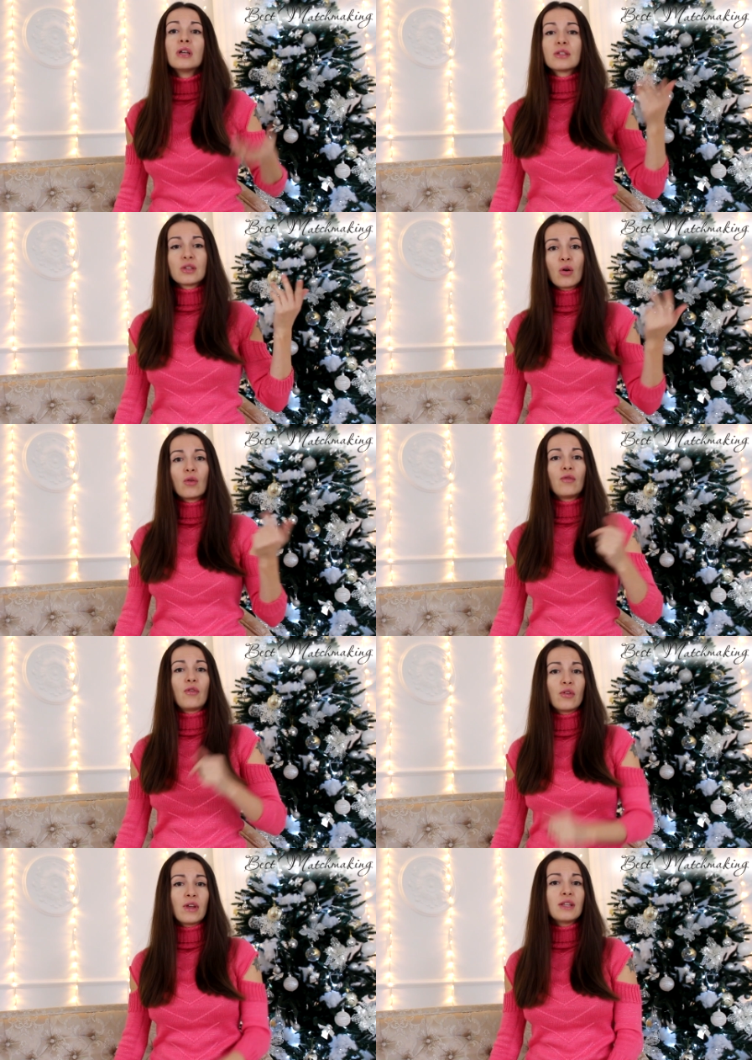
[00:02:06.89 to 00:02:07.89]
So,
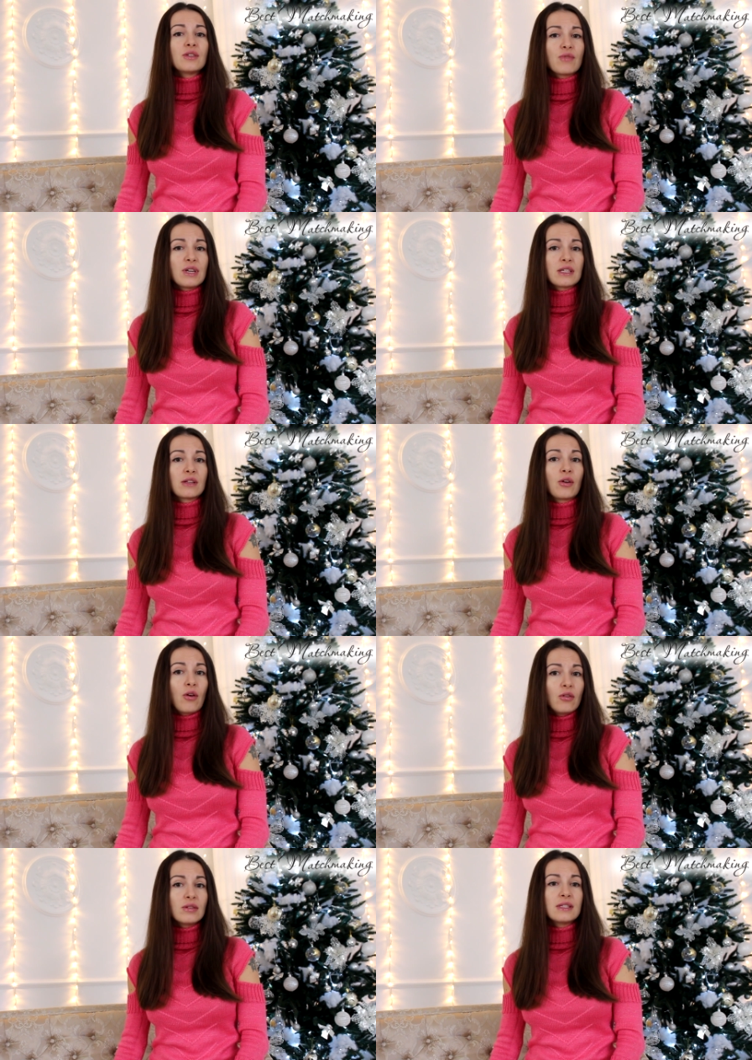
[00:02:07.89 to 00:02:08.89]
for that reason,
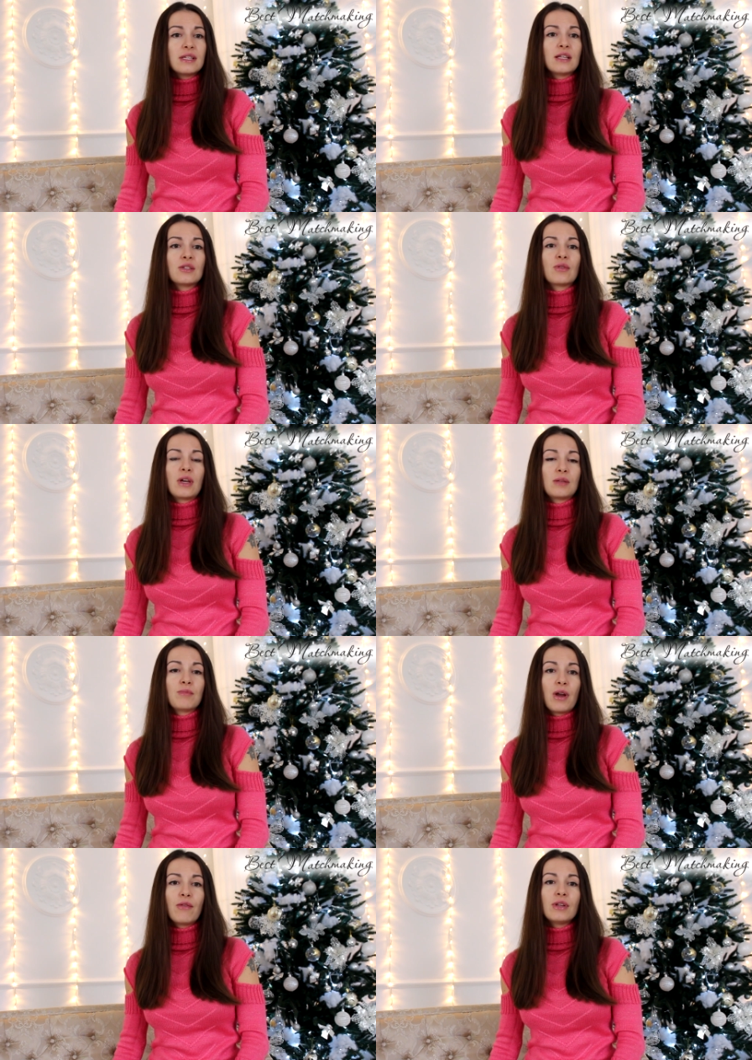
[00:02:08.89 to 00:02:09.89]
girls tend to get
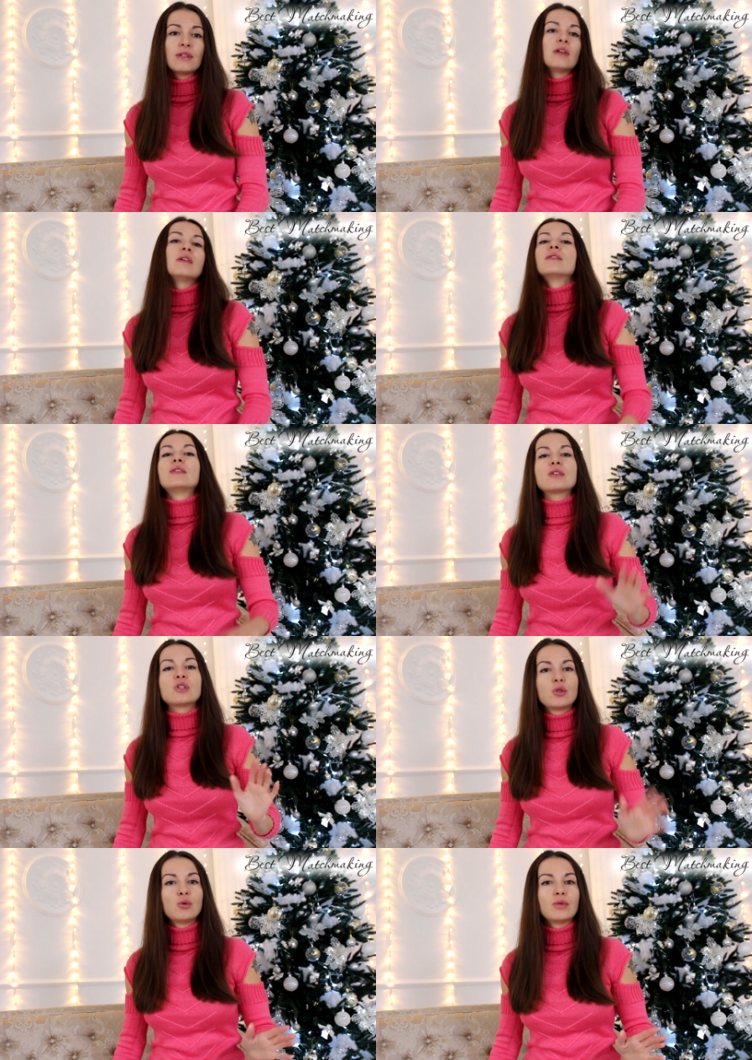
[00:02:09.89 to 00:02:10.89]
married the
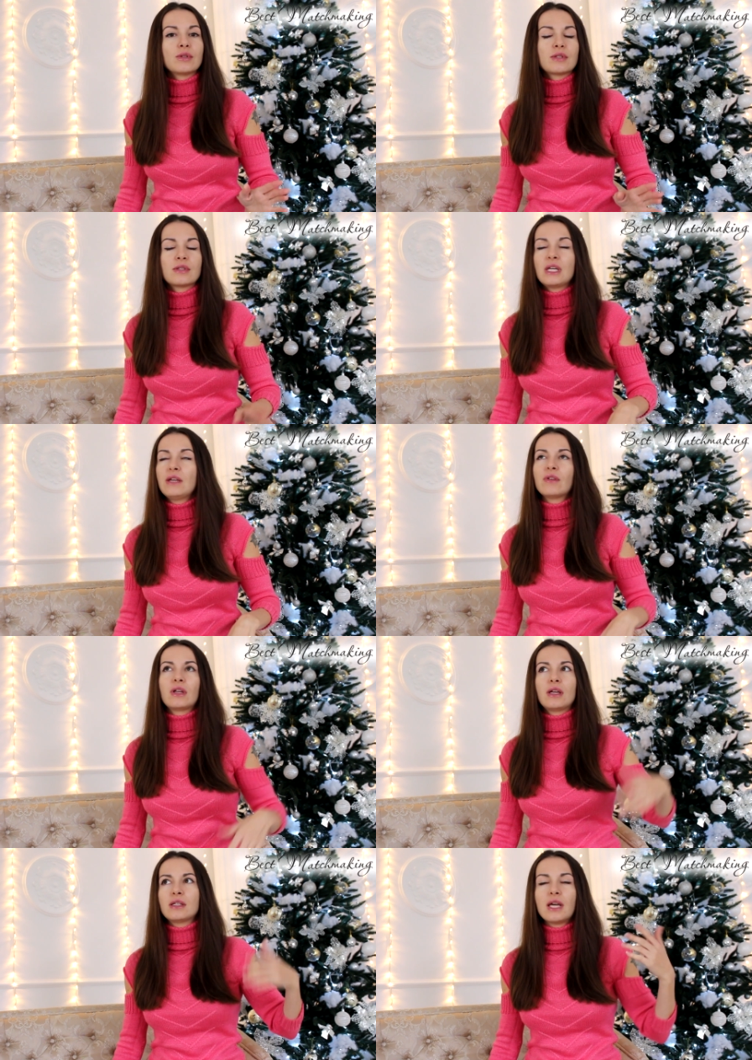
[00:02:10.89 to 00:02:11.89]
soonest, even
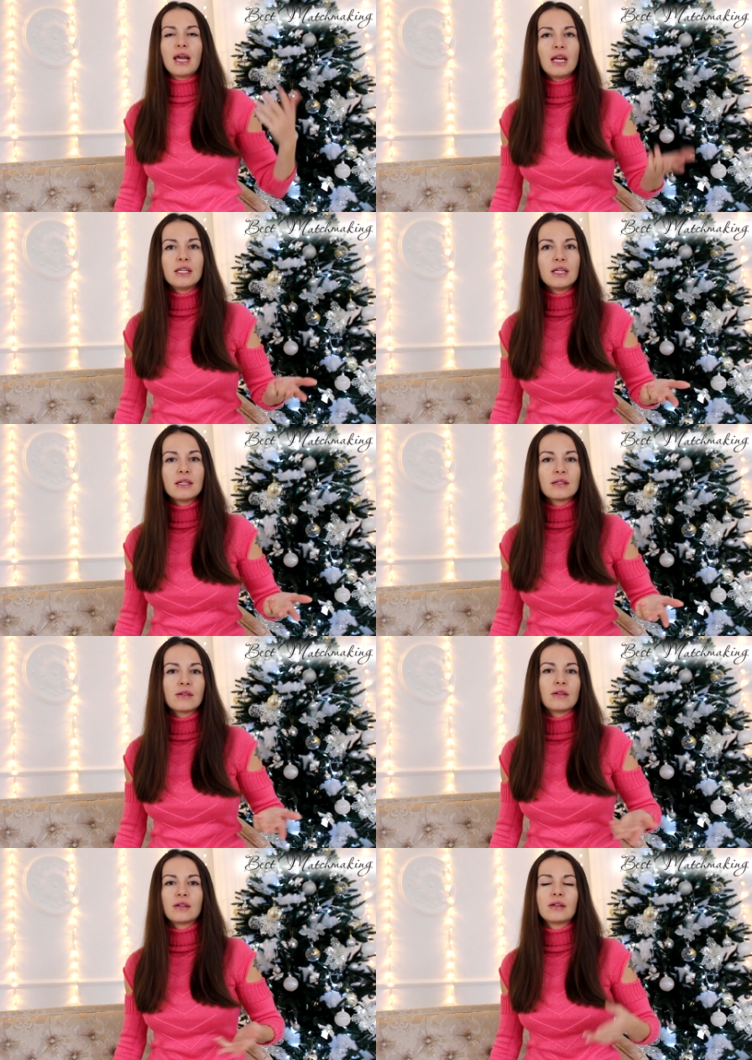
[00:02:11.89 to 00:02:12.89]
at
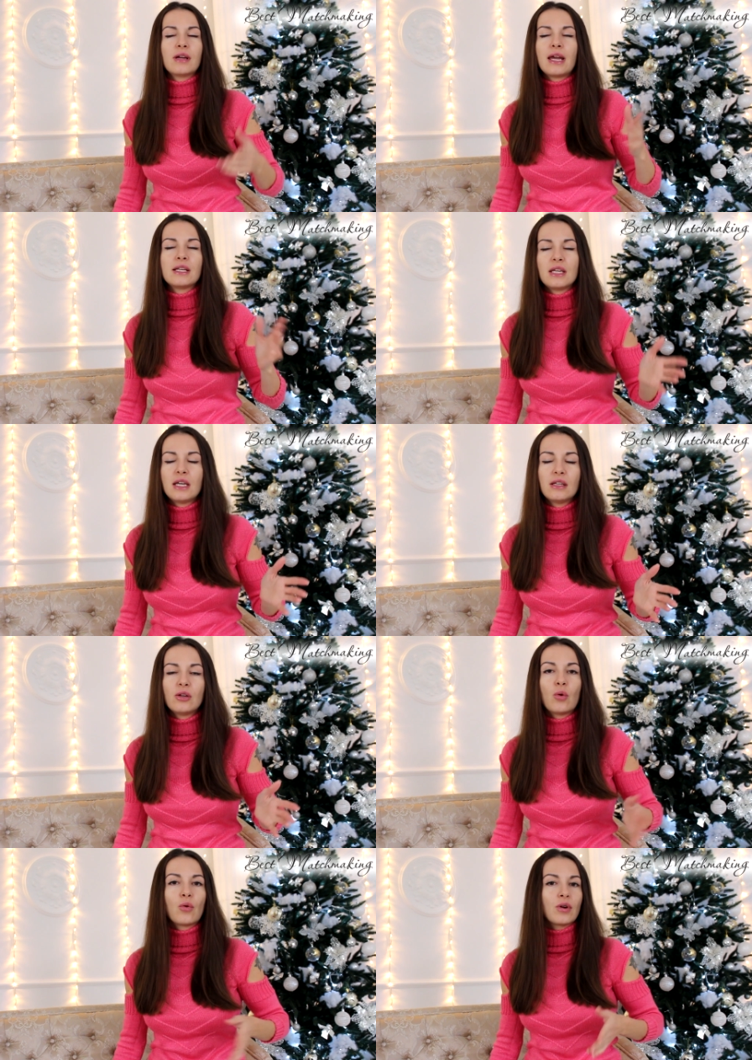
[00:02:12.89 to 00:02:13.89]
80s, 18
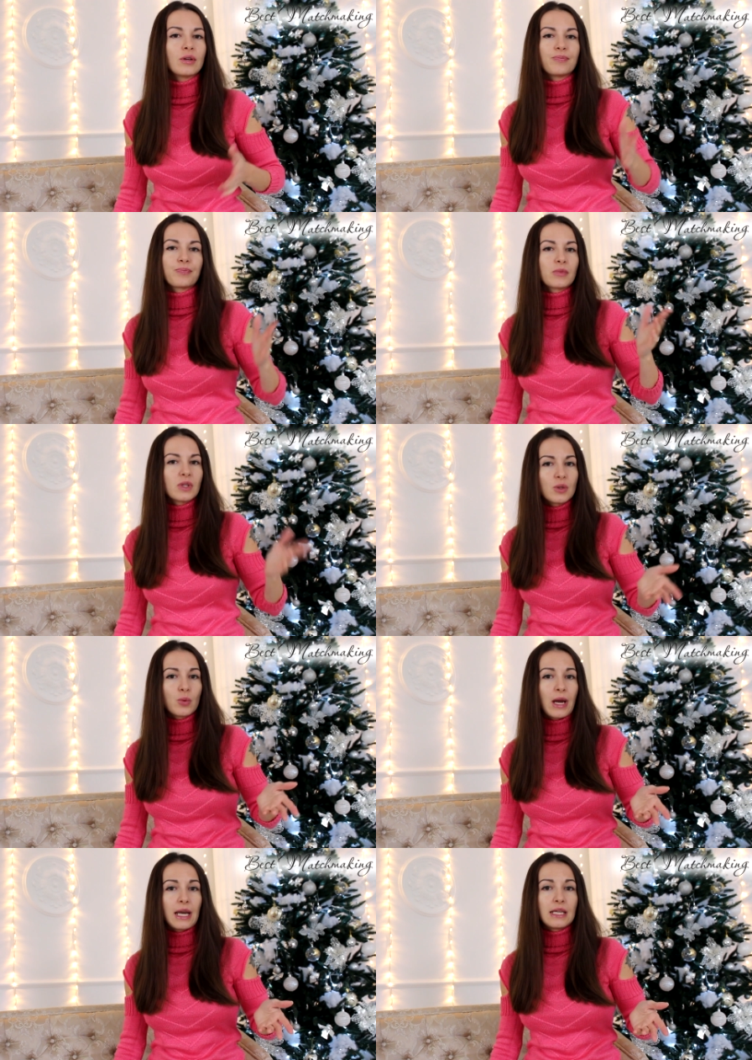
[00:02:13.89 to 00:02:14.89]
or
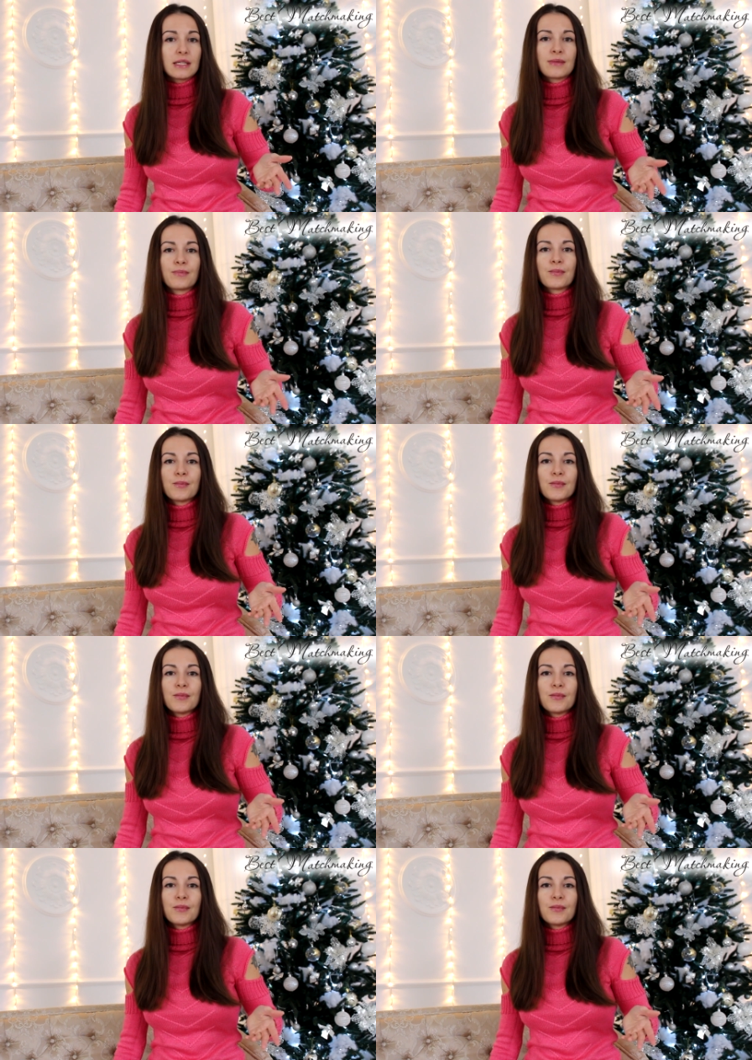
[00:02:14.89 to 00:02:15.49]
20s.